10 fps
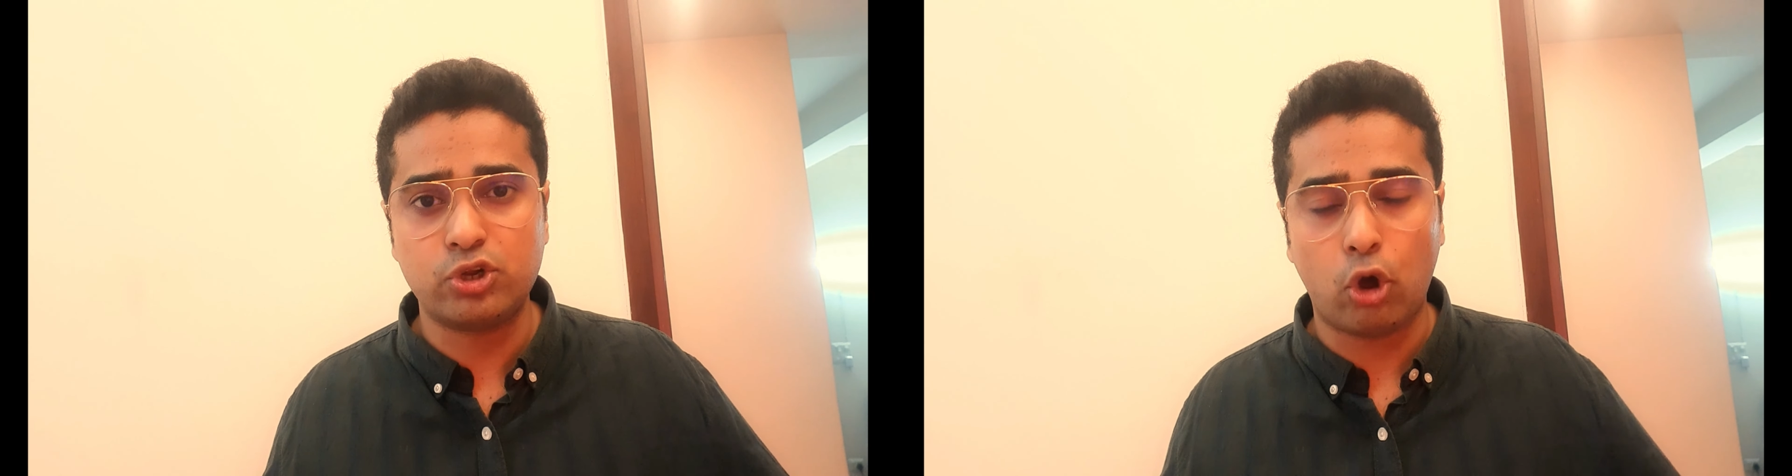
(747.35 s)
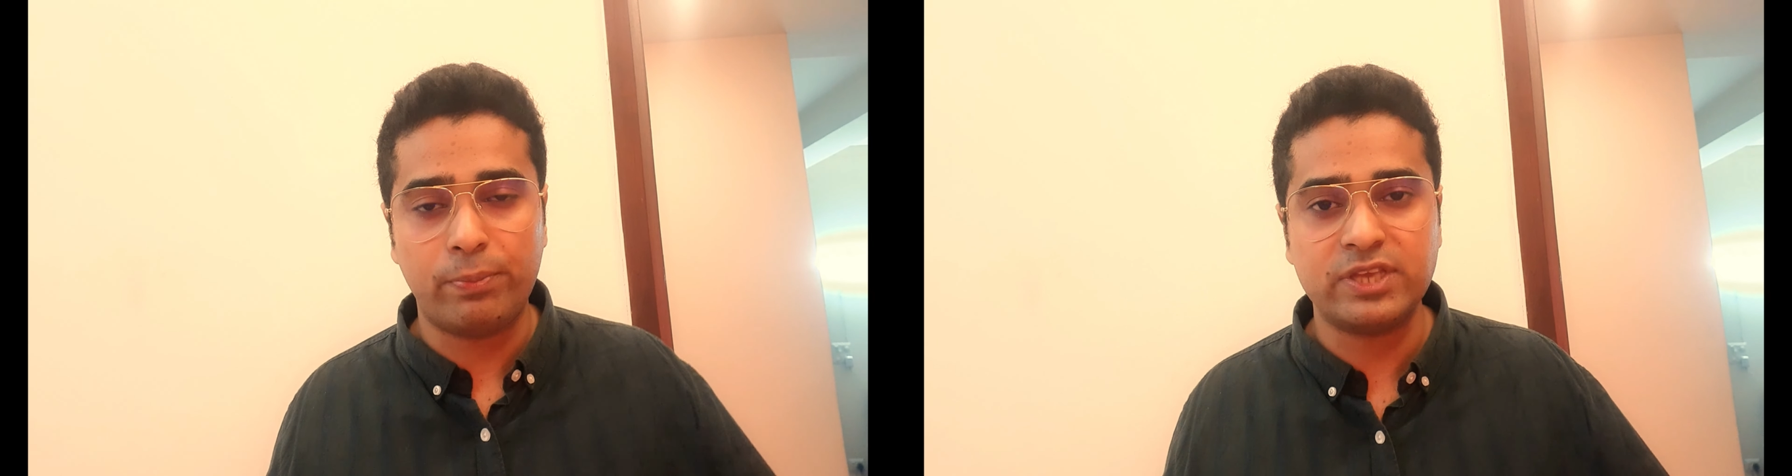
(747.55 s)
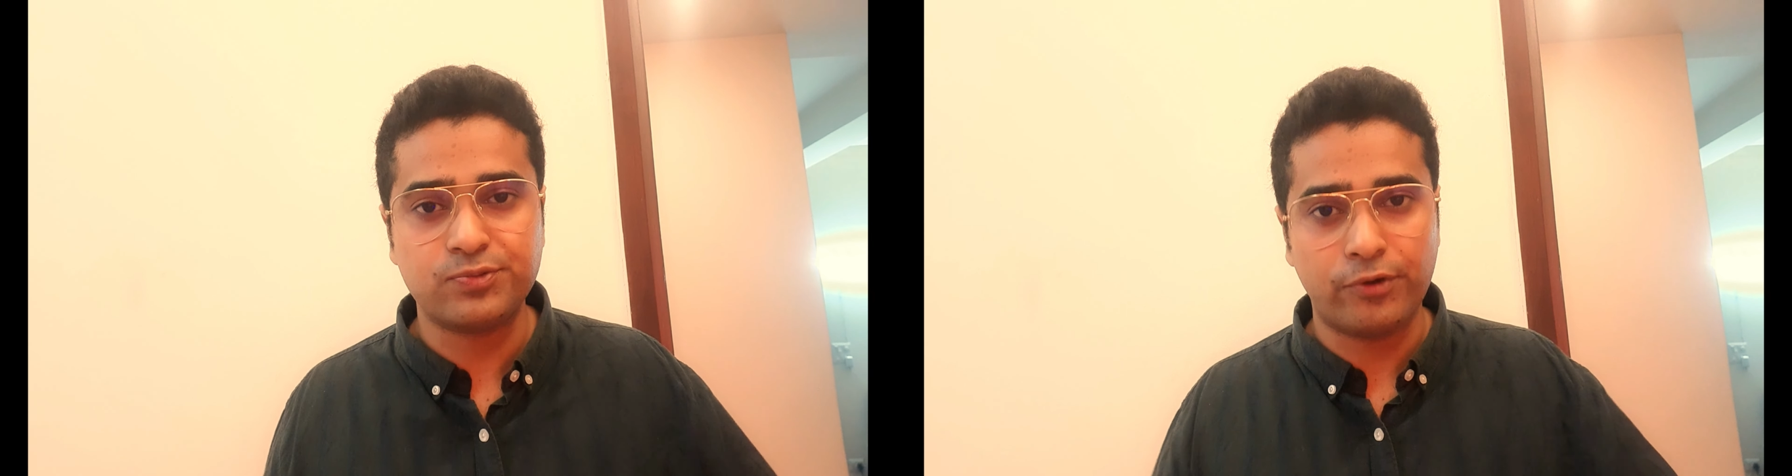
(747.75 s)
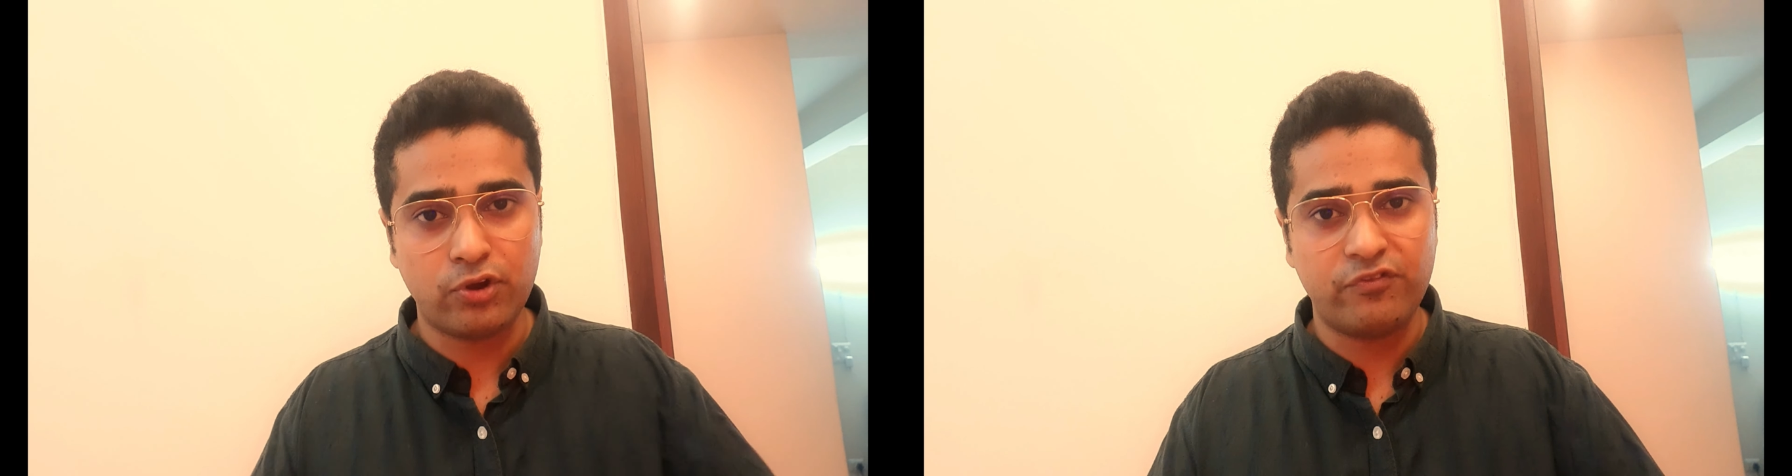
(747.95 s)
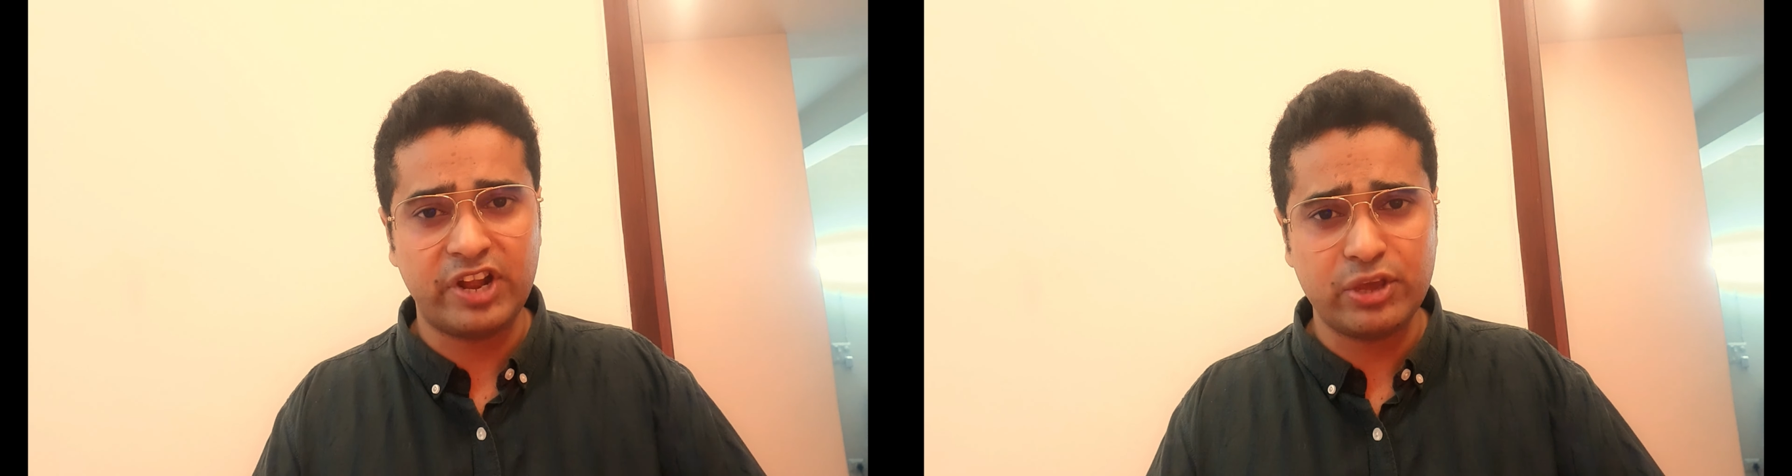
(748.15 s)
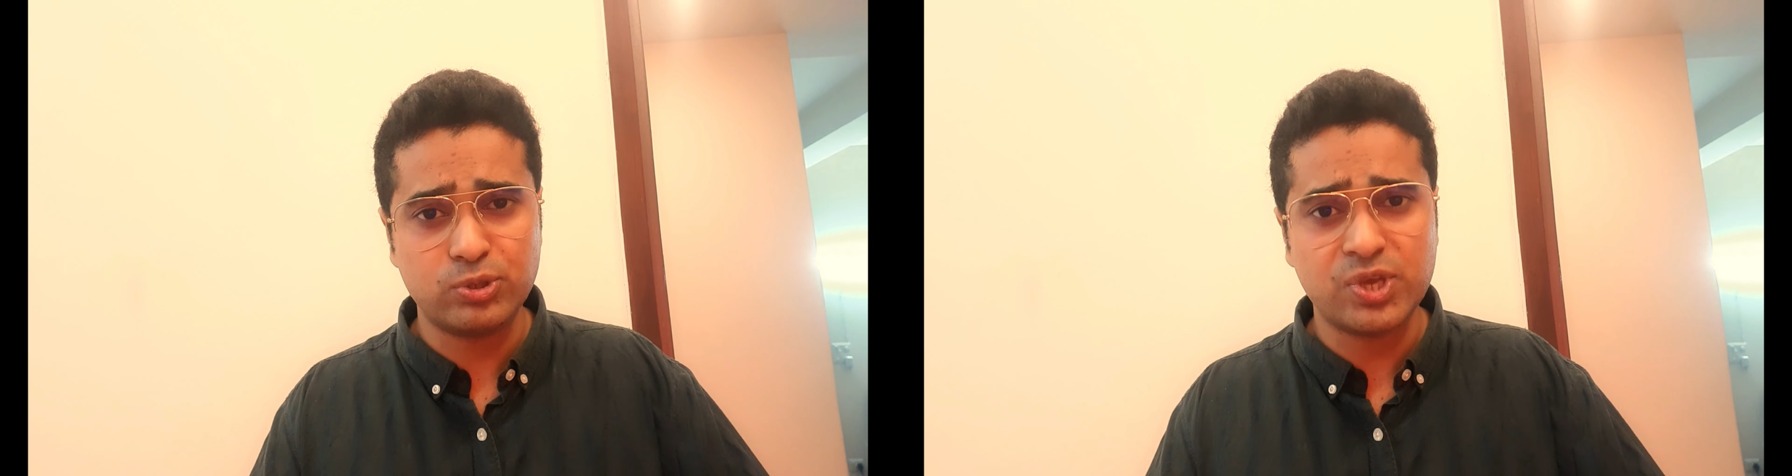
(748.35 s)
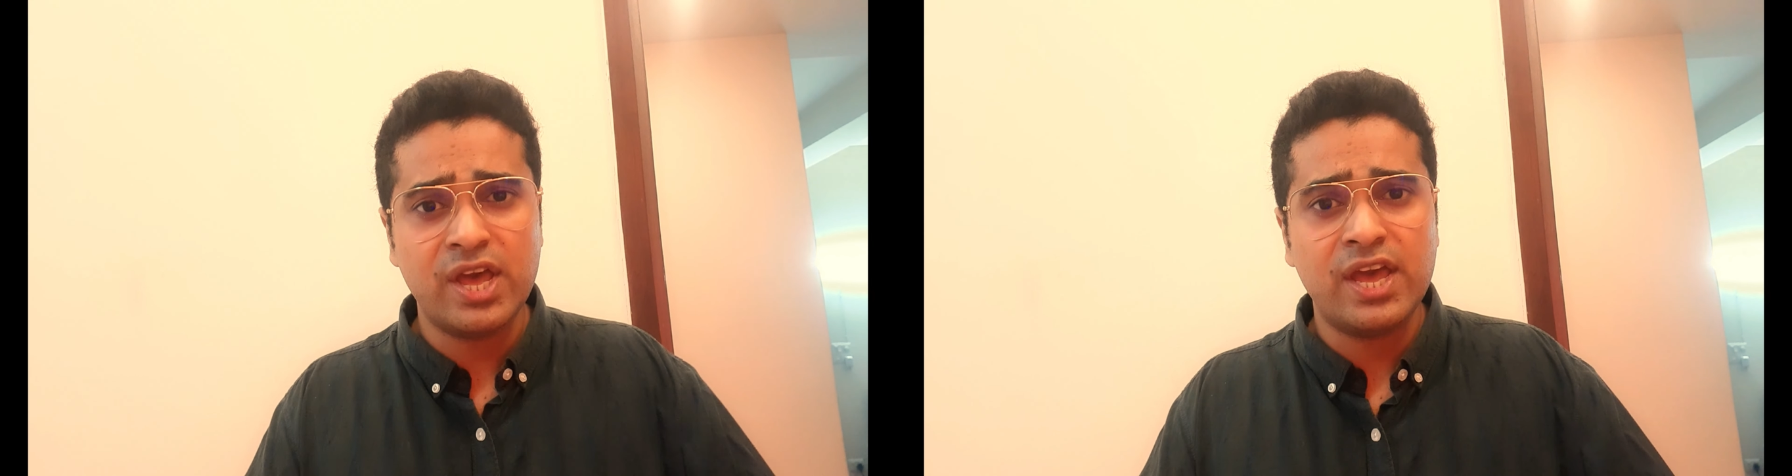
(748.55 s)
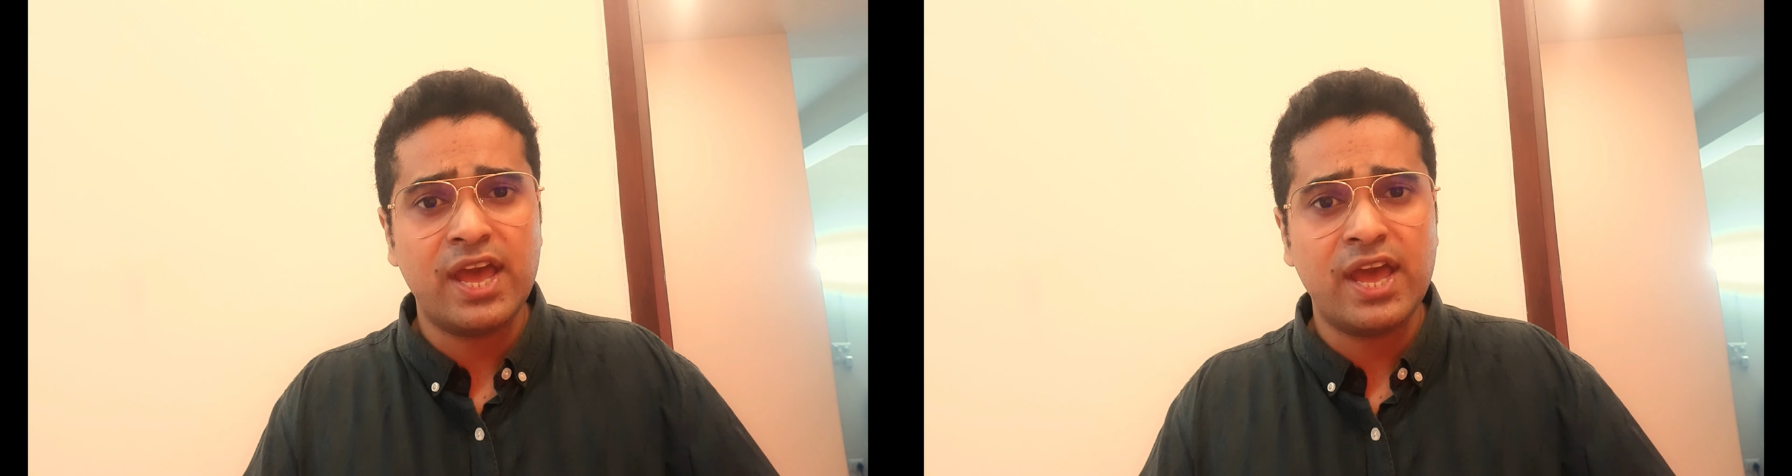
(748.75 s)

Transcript: topics for your videos,